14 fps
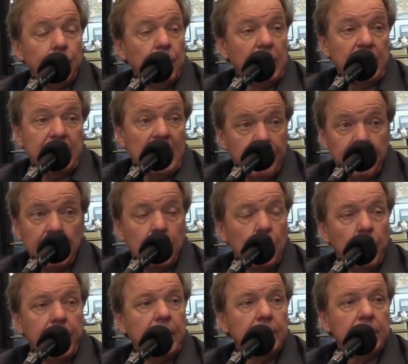really nothing
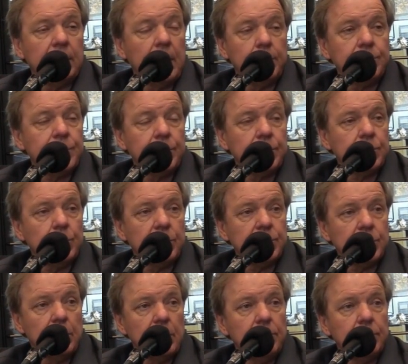going in the Cup Series
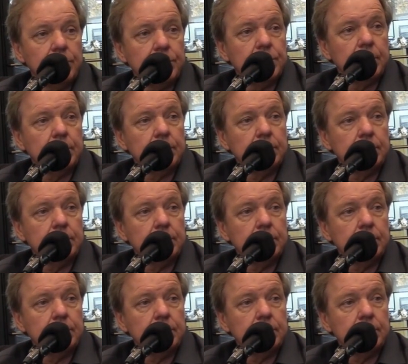whatsoever. So,